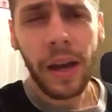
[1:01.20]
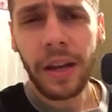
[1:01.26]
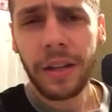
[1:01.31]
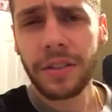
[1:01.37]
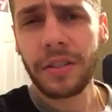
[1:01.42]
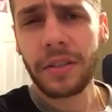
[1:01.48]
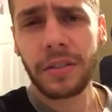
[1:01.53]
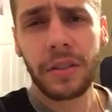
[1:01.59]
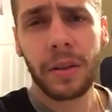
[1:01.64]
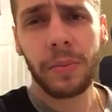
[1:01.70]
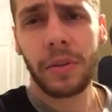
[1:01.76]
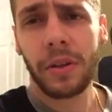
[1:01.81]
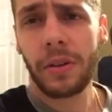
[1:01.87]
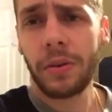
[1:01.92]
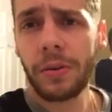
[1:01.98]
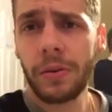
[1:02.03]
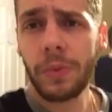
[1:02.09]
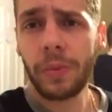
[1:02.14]
it's just something
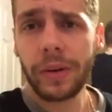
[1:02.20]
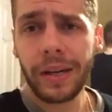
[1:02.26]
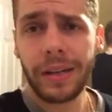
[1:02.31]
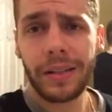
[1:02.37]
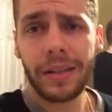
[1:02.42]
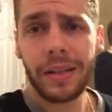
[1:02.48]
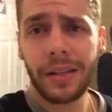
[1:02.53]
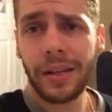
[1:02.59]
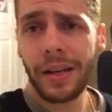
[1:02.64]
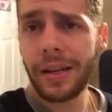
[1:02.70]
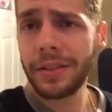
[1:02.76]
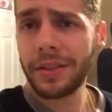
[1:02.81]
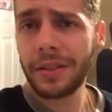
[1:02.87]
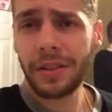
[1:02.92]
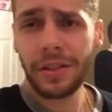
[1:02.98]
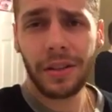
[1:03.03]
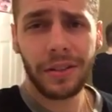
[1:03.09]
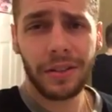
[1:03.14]
cool. When I did it
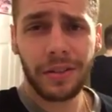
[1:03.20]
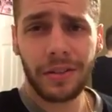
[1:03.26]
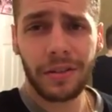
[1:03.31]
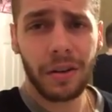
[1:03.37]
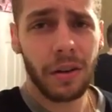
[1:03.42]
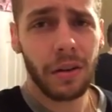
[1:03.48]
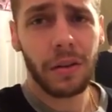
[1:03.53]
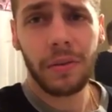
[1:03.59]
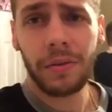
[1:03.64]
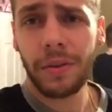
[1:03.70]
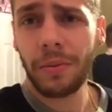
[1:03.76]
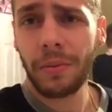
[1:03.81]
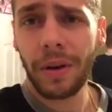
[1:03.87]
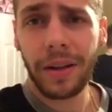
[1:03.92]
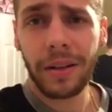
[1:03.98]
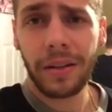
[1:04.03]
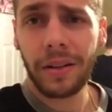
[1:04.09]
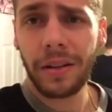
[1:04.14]
last year, I just thought of it
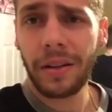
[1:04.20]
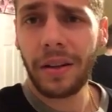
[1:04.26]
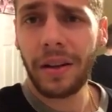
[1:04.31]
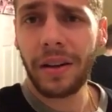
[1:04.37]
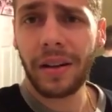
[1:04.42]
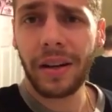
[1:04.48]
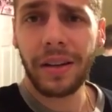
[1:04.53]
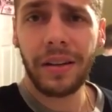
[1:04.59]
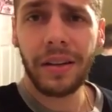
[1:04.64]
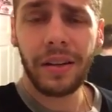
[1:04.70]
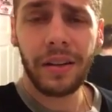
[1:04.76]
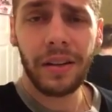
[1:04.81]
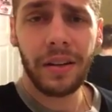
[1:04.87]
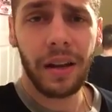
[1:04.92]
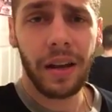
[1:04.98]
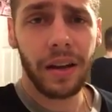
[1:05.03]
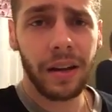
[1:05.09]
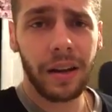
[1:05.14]
right then and there and I did
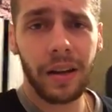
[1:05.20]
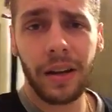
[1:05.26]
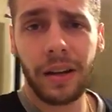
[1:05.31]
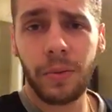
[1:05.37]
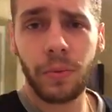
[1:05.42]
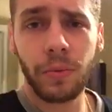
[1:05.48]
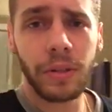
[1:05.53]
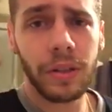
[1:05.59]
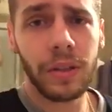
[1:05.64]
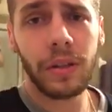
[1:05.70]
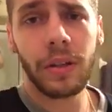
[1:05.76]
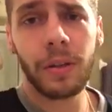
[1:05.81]
it and I got really